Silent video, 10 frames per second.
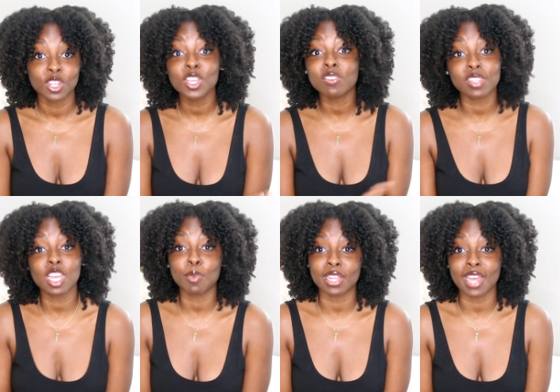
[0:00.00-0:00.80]
You have to
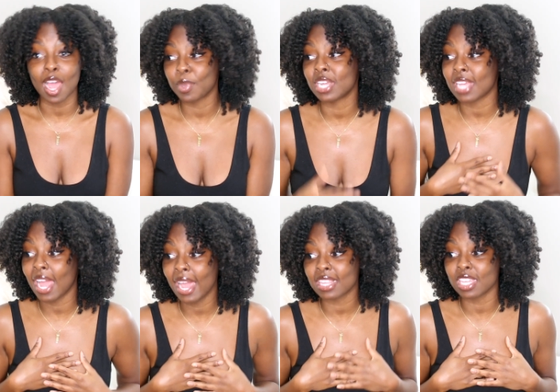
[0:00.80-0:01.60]
think about that because
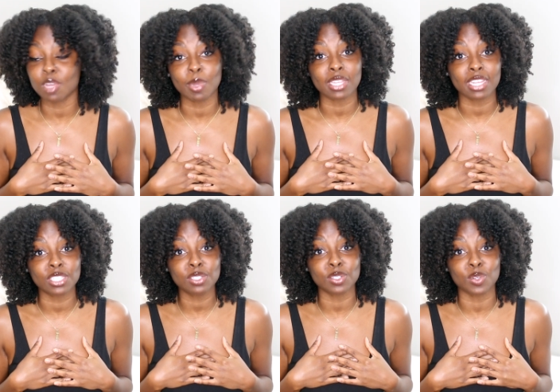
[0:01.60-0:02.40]
I had to think about
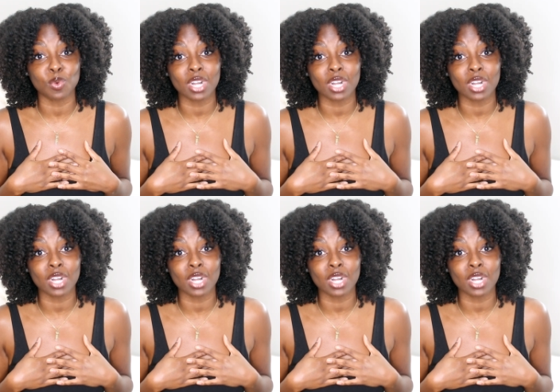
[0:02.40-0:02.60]
that too.